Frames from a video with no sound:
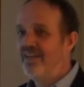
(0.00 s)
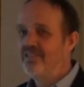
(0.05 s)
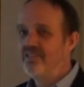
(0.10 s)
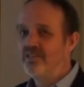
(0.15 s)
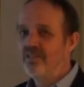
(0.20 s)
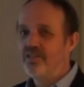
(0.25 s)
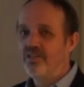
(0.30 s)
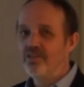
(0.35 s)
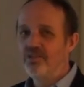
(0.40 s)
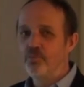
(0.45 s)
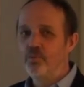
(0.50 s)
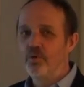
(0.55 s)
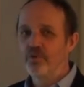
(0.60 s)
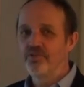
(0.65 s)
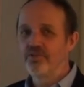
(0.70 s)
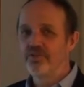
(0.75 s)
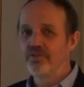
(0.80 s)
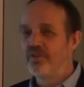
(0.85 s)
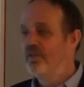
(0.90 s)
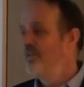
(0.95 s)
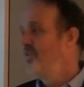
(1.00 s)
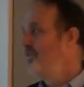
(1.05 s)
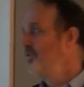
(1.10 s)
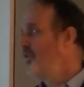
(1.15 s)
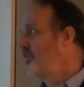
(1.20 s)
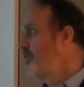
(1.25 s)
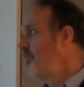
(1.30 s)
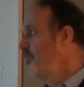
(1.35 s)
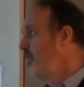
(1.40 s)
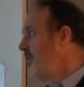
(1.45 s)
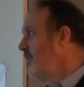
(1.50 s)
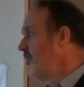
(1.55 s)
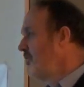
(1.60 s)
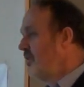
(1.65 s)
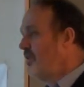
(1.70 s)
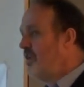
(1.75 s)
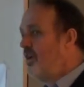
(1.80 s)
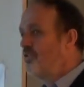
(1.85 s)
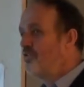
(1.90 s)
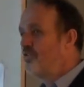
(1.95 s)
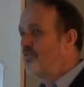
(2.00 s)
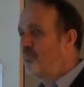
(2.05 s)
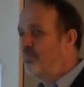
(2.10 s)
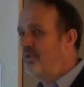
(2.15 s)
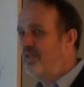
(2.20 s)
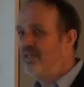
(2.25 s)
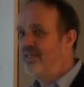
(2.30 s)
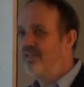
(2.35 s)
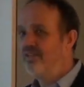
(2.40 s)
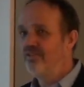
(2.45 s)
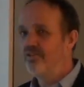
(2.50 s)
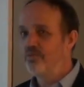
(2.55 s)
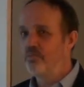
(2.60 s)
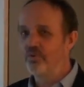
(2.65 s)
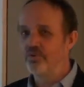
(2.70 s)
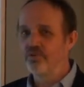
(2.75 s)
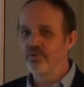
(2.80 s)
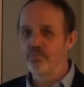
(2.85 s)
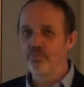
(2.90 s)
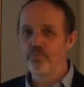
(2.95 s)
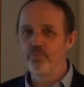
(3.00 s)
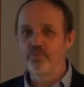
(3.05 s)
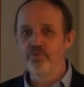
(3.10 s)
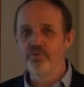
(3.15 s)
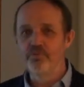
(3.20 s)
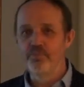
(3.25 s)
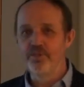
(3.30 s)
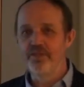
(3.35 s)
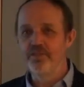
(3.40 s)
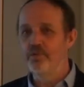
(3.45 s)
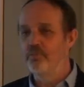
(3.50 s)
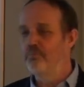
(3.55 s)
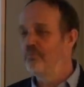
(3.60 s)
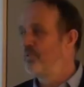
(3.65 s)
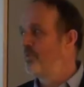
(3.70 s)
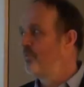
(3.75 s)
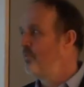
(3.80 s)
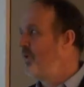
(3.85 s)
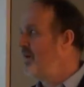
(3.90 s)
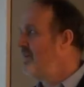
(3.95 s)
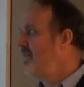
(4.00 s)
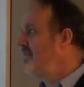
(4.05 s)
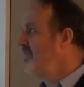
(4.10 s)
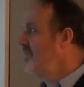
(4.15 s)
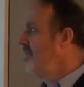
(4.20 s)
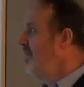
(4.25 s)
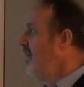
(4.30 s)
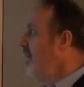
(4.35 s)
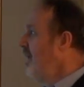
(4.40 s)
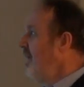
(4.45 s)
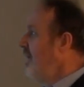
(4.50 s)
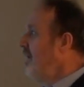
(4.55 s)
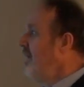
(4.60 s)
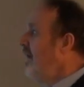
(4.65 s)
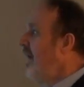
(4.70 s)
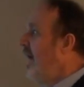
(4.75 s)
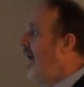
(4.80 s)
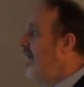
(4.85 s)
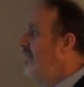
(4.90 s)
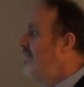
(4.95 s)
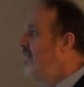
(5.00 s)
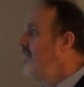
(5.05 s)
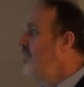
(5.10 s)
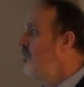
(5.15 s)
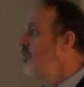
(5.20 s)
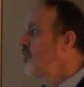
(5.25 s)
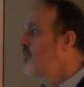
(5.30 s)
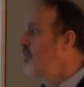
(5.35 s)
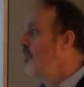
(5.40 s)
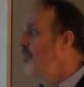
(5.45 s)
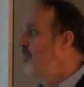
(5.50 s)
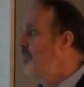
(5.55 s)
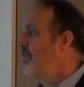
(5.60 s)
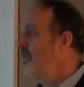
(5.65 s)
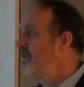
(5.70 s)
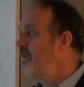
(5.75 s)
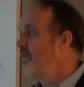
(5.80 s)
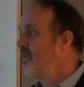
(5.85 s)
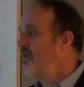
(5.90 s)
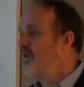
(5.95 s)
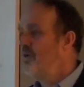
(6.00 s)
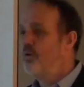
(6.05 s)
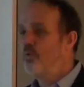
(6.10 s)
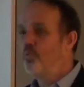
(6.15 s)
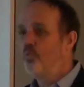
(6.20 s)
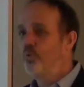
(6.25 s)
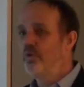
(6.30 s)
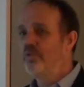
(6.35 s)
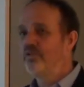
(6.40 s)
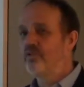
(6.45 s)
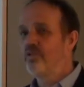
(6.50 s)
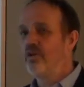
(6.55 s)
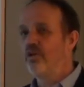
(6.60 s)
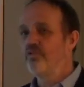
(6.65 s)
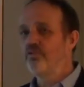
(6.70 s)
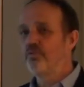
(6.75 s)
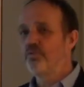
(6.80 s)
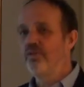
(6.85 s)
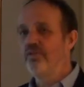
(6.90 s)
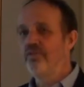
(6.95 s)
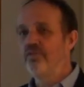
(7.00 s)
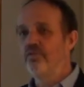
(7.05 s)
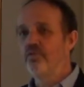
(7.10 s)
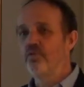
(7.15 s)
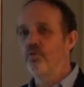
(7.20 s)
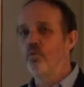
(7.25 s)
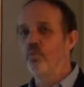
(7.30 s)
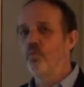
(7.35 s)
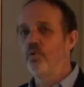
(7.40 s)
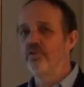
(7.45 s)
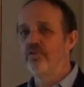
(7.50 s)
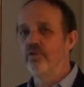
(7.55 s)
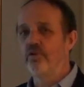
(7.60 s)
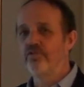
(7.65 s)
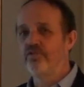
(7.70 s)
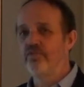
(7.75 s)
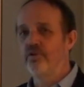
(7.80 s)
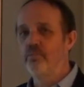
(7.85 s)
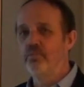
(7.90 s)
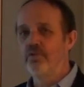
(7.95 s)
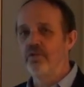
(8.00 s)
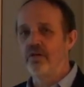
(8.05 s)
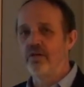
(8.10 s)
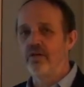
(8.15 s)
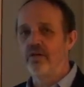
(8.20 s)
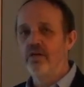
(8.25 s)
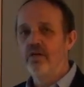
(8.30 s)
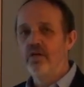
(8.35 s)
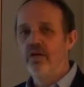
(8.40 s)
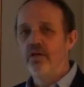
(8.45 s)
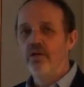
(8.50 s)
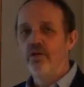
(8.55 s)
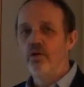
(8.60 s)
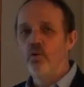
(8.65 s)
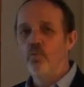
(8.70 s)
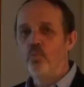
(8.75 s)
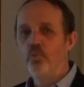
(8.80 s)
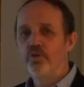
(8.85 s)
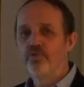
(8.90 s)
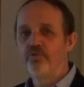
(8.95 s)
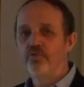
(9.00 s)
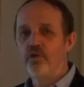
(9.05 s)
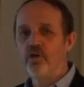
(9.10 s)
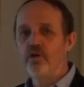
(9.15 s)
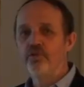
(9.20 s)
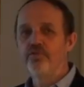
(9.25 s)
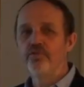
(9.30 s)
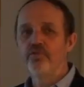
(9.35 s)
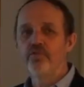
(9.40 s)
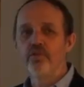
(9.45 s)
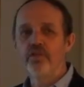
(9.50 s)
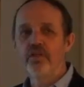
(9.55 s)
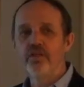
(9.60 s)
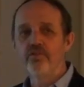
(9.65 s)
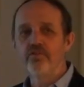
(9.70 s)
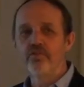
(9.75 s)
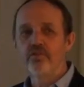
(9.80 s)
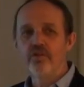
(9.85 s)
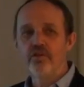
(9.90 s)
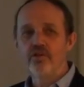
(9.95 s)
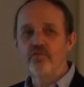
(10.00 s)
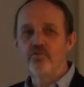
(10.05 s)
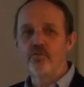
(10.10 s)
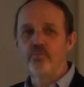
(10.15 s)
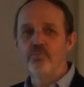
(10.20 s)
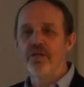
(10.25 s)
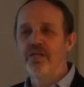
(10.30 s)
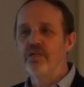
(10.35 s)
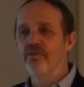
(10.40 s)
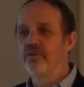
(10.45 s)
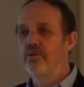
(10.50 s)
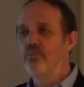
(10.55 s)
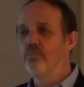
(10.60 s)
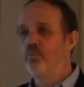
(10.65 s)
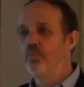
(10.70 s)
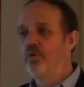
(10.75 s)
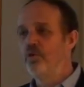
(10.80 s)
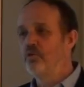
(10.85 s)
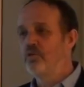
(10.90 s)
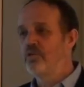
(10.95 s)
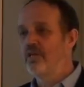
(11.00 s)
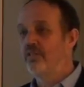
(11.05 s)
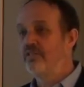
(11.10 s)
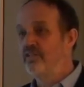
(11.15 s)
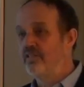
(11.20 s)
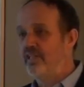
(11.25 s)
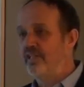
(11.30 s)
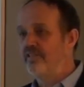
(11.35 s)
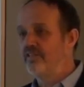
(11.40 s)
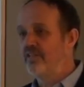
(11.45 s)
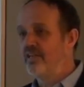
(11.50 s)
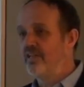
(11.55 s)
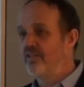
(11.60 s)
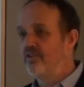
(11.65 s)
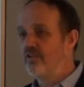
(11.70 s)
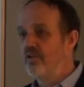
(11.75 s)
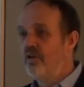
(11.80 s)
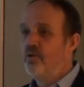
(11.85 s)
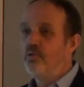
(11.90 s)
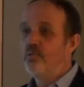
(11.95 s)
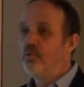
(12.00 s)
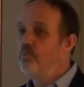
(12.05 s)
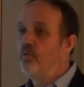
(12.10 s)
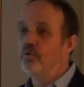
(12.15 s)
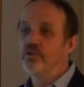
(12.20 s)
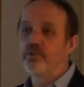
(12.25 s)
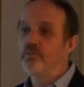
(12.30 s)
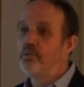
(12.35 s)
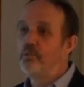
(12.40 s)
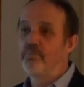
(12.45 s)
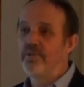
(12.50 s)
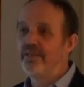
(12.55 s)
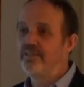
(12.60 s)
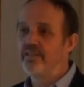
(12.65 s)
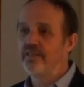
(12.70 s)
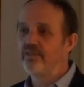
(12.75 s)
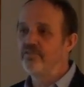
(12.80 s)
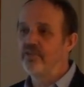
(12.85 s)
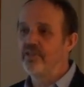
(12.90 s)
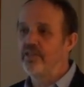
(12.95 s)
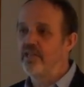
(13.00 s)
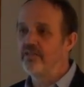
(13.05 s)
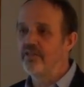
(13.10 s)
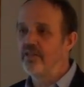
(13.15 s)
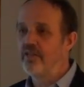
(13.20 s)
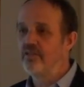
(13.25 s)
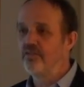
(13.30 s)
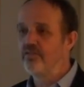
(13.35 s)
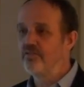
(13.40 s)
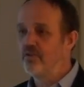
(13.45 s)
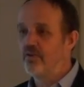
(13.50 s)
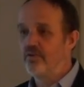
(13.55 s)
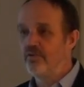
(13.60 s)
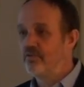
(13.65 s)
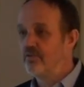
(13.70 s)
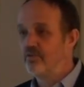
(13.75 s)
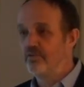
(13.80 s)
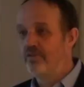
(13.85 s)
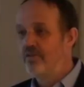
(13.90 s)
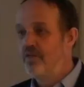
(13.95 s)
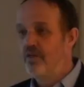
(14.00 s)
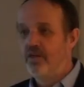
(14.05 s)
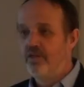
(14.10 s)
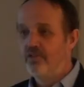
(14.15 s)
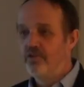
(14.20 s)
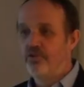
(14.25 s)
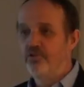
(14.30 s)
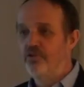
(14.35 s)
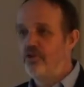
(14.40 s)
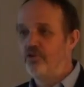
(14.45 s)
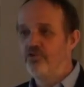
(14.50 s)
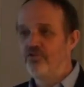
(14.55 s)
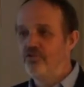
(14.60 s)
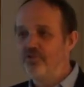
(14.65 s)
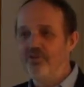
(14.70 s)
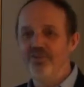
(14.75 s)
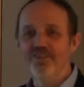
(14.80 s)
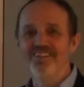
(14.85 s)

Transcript: and they want not to be in last place, you want to be number one. And then you compare with countries which are similar, which for us is, for Belgium, we look at the Netherlands, we want to be better than the Netherlands, so the, the Dutch.